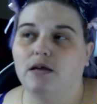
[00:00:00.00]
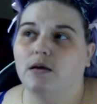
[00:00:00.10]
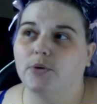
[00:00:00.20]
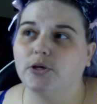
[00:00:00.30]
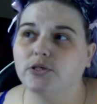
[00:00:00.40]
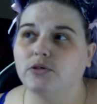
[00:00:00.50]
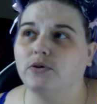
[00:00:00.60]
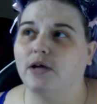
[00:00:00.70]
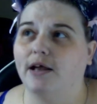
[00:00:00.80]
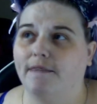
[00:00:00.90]
personal
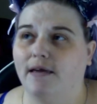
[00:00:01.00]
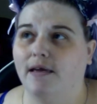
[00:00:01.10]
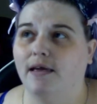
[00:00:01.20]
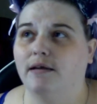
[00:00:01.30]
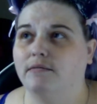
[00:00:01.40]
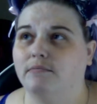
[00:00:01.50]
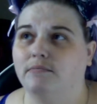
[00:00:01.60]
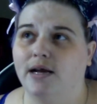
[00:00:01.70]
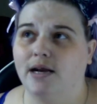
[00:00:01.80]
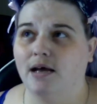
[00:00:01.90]
kind of thing. It
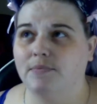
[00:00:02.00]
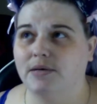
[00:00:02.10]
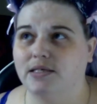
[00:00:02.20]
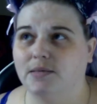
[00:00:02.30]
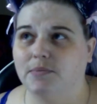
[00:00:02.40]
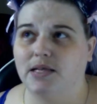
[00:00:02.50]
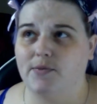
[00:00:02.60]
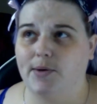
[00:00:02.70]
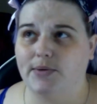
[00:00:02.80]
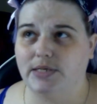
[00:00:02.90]
might not be something that
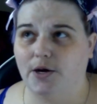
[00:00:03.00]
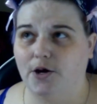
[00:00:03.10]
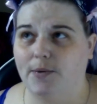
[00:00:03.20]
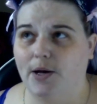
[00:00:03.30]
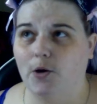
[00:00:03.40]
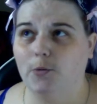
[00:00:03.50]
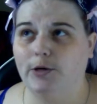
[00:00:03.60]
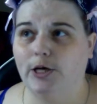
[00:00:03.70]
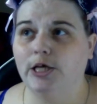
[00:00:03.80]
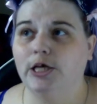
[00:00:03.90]
everybody wants to hear about,
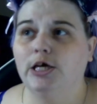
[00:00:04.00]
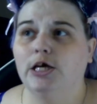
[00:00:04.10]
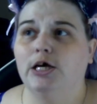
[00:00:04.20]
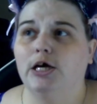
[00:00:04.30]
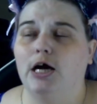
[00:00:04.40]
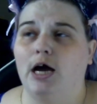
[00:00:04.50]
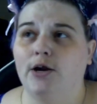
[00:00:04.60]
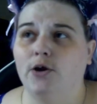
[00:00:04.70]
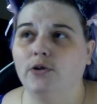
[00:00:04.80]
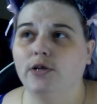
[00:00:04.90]
but I
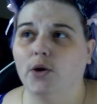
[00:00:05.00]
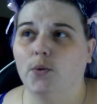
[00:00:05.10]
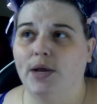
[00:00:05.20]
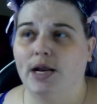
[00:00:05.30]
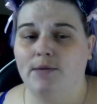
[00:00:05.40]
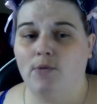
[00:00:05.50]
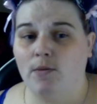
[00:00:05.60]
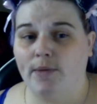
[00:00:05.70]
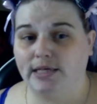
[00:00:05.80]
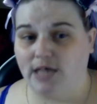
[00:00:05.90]
know, like, when I'm on
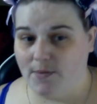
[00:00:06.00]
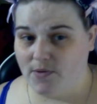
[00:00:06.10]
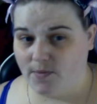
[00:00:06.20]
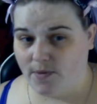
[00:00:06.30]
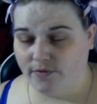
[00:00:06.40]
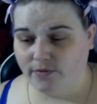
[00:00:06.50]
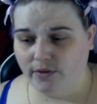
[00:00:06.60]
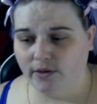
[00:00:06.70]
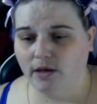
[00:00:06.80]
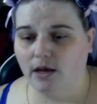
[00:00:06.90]
my time of the month,
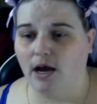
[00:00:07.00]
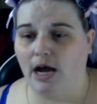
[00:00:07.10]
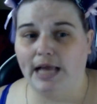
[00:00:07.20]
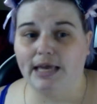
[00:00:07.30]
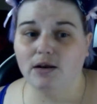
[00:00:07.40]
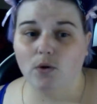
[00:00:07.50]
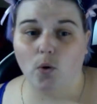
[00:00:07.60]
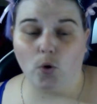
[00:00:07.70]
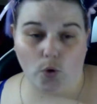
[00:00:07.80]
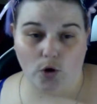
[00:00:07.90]
I get
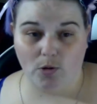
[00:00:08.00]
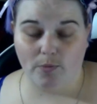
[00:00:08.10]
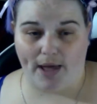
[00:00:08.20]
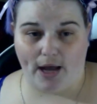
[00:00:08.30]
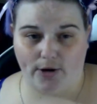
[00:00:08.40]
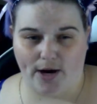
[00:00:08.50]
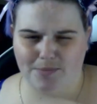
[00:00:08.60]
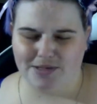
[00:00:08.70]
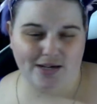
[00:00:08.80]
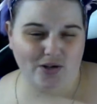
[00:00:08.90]
horrible back
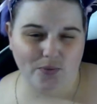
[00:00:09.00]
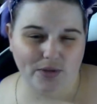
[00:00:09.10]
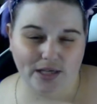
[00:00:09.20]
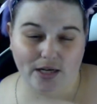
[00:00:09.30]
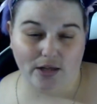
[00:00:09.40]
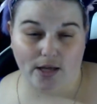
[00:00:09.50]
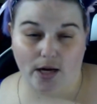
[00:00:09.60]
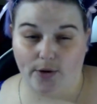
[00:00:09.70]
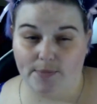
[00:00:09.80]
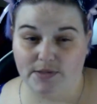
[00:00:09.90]
cramps. I don't really get a lot of
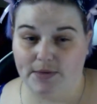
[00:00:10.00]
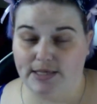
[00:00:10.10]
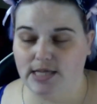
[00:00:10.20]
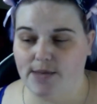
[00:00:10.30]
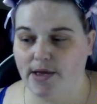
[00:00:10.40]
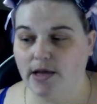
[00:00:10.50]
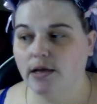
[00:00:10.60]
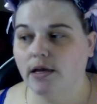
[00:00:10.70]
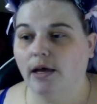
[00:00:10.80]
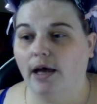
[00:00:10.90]
cramps in my stomach.
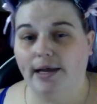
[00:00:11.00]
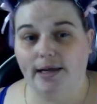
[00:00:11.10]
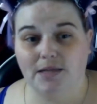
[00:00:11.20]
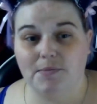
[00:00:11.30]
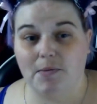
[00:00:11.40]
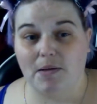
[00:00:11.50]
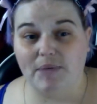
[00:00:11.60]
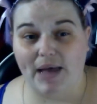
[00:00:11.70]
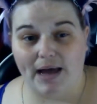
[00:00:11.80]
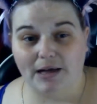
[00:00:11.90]
I get them in my
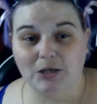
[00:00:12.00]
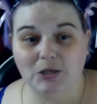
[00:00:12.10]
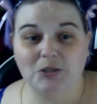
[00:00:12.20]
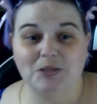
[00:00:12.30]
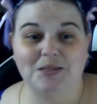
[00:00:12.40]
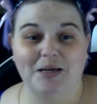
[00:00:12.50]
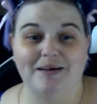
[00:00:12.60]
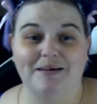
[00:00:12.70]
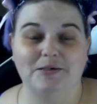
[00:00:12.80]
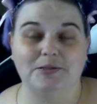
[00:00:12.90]
back.
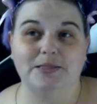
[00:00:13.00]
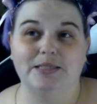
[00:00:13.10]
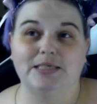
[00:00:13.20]
So